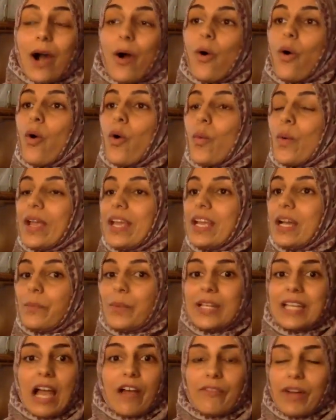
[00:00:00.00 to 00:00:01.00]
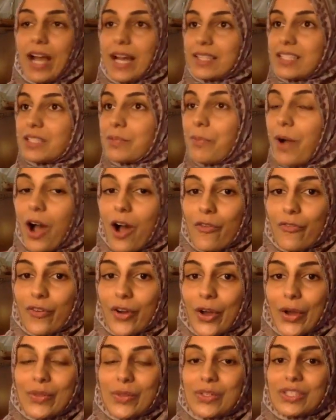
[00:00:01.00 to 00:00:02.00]
Or we never had
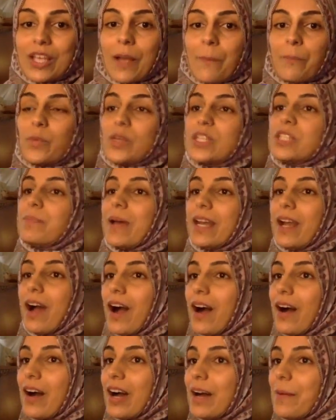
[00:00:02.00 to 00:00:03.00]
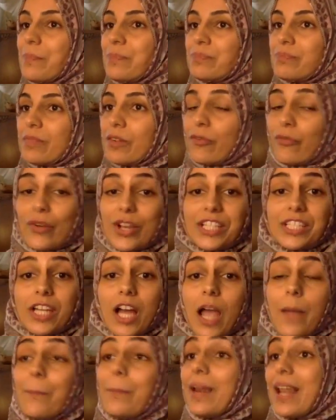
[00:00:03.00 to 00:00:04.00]
smartphones. We spent our free
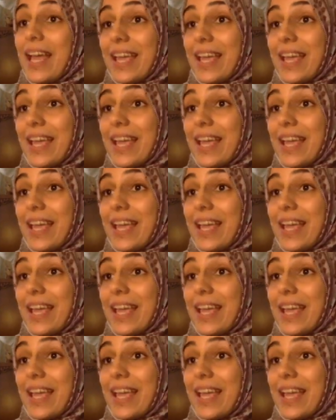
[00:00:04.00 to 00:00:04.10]
time